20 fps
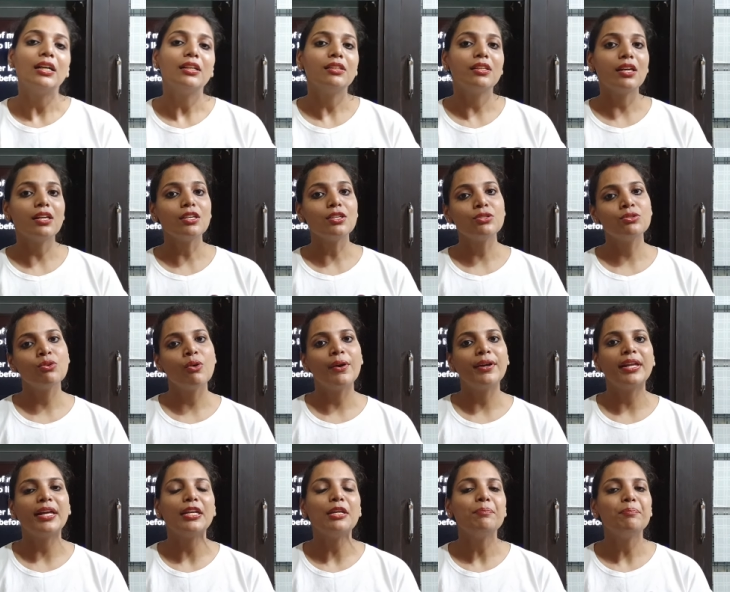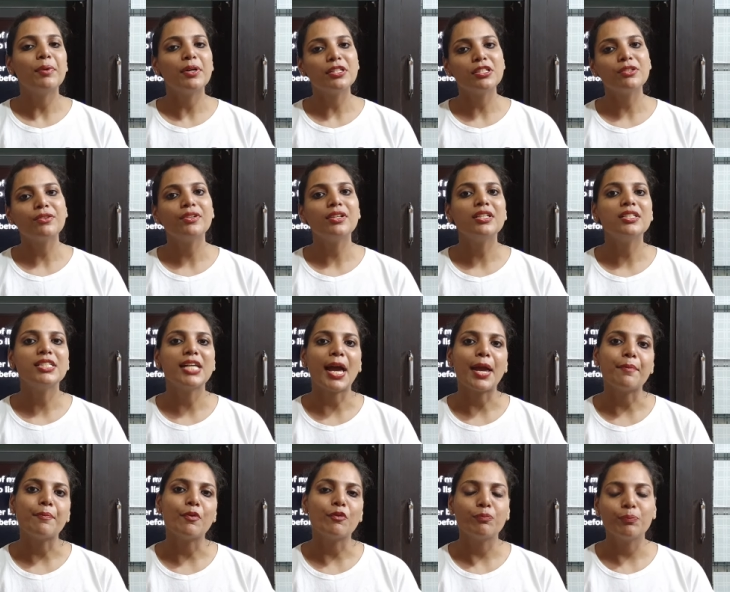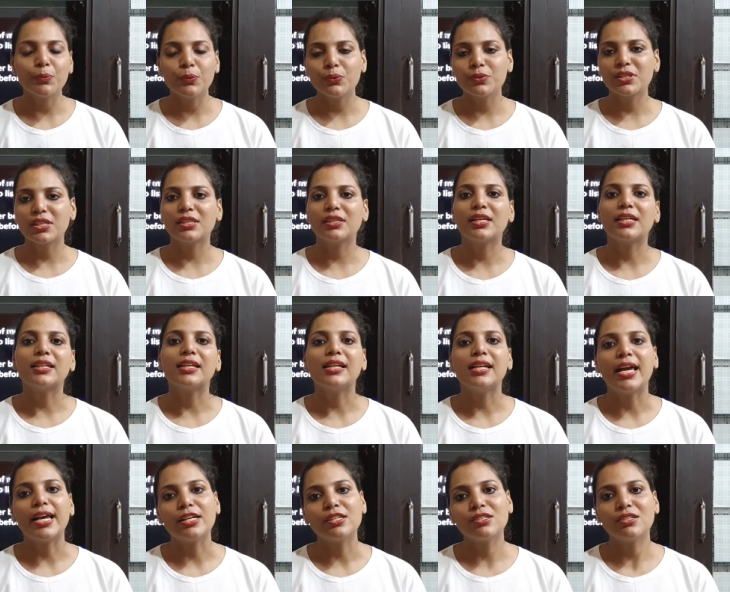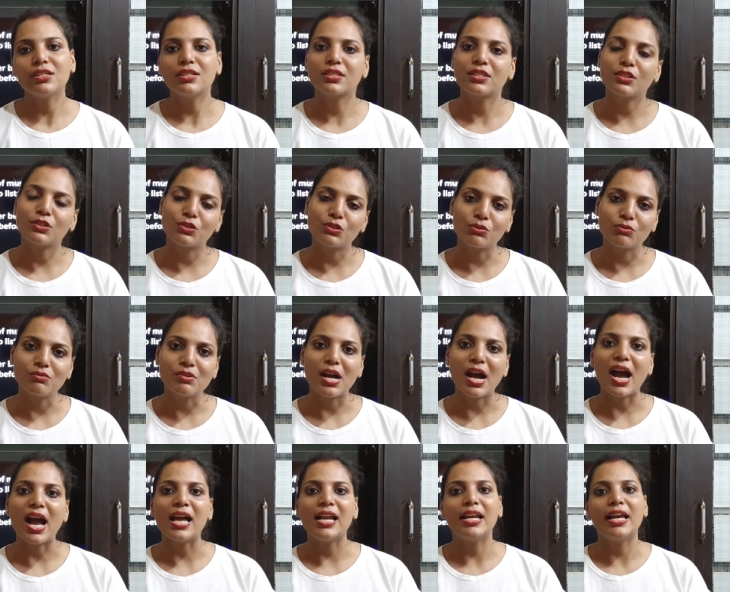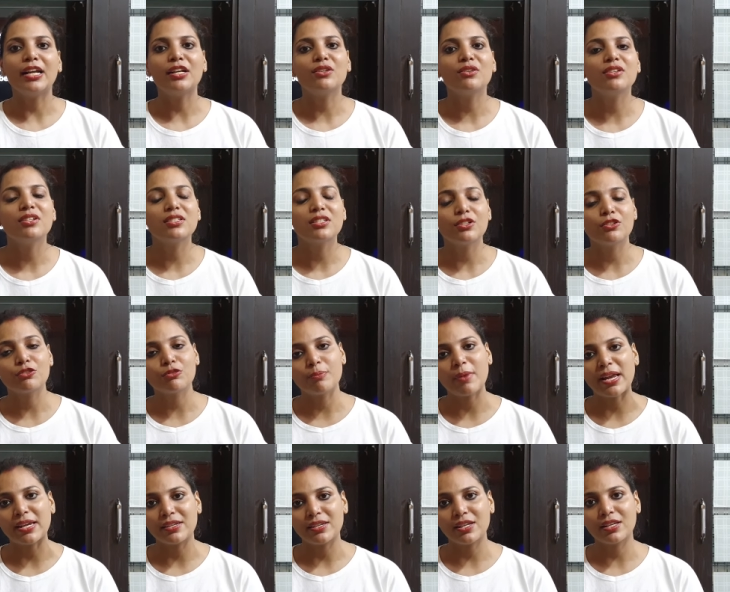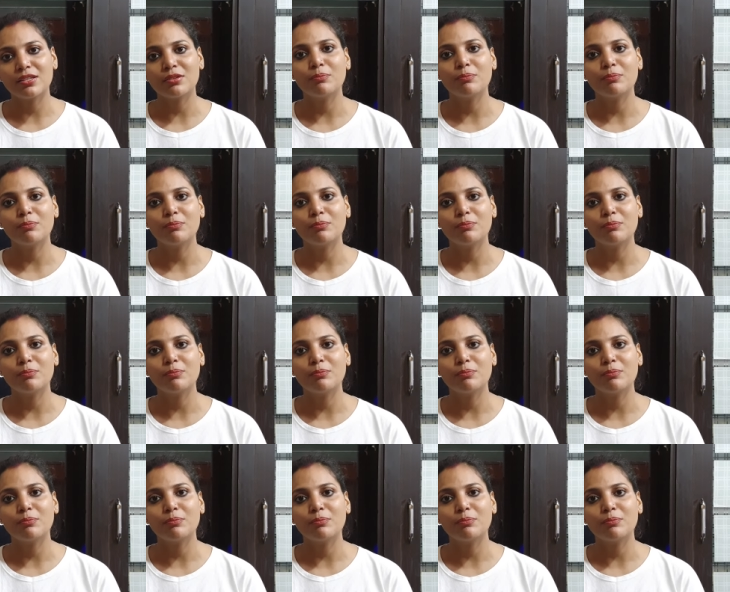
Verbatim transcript: there is not any particular type of music that I like to listen to. I like to listen romantic